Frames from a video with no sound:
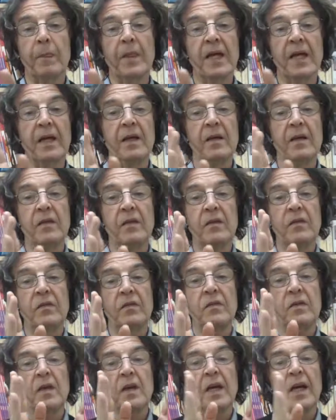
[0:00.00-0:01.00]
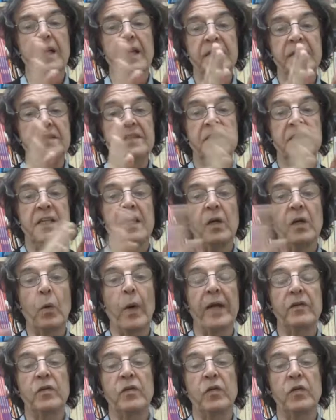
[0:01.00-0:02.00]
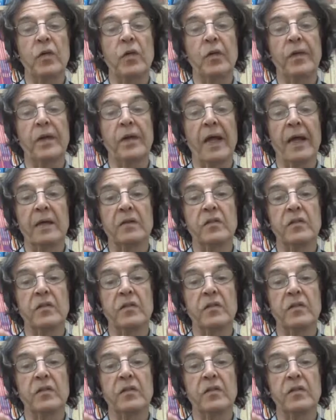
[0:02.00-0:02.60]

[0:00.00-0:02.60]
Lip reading: is a sequential thing.